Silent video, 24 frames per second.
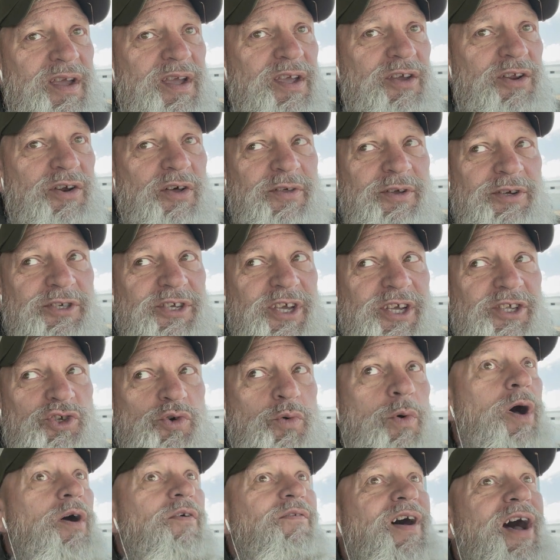you know, there's like
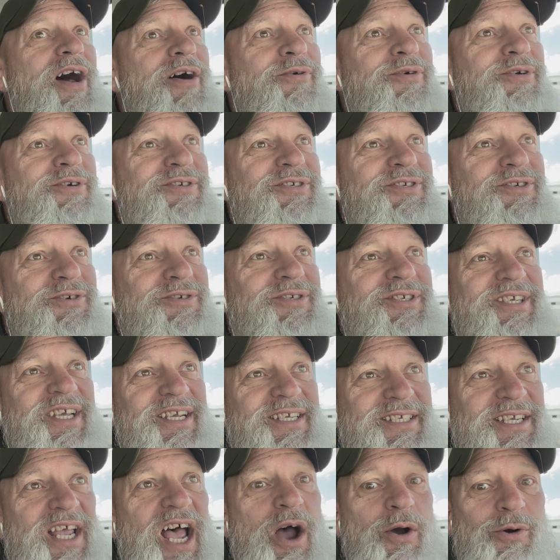12 hours or
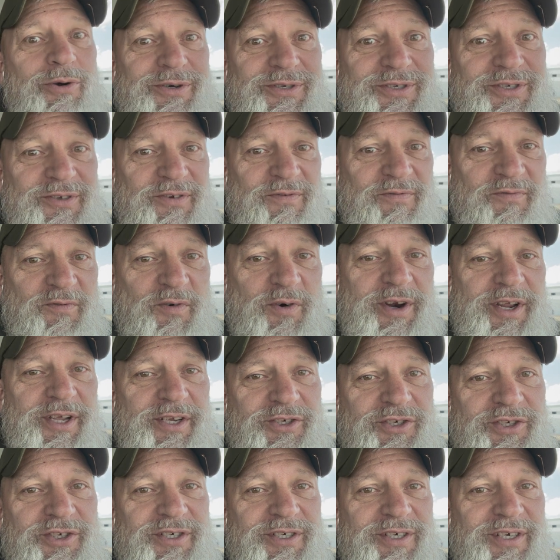six hours of
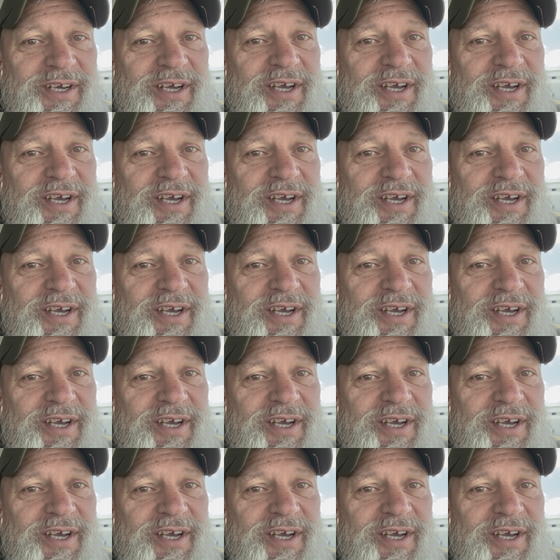footage